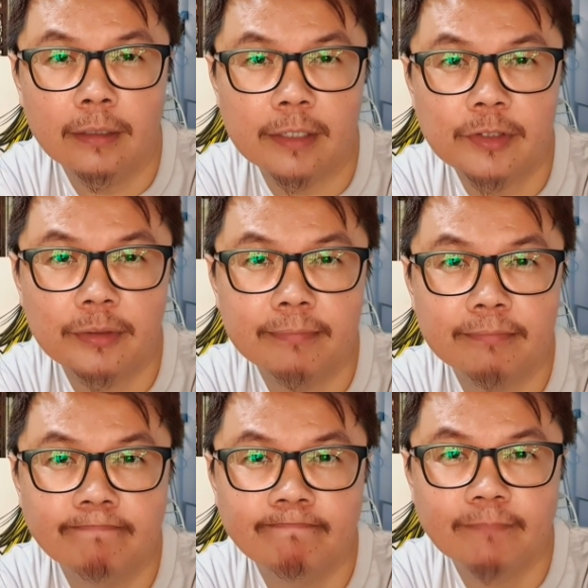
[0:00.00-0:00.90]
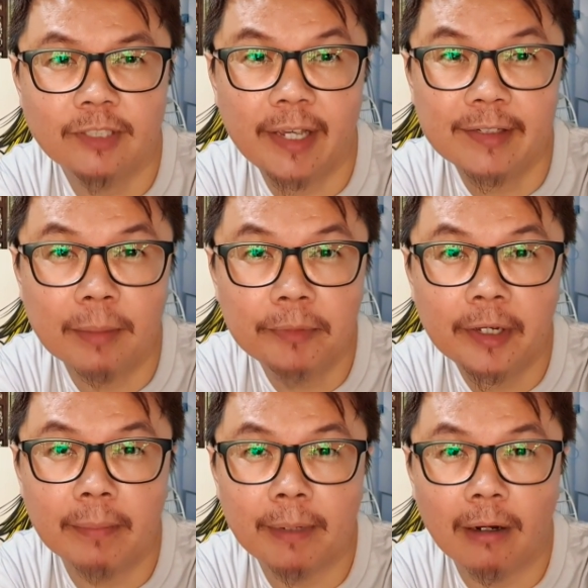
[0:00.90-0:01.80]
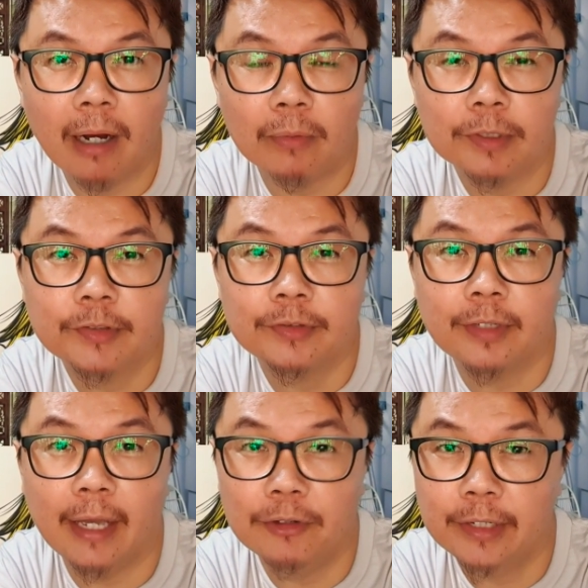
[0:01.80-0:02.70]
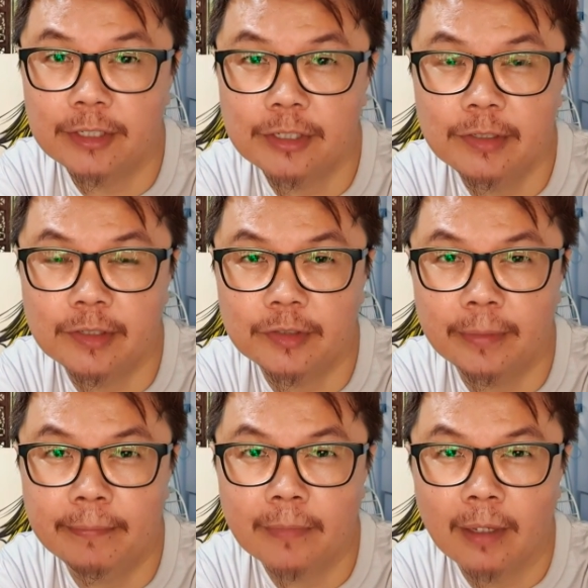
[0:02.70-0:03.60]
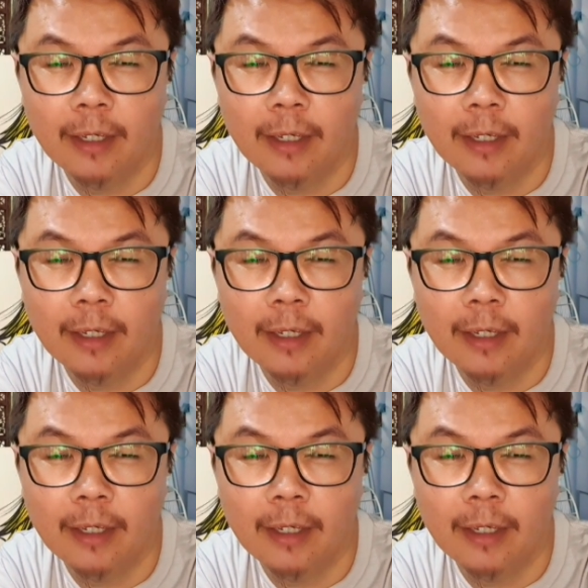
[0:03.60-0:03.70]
Does it say something about our education system?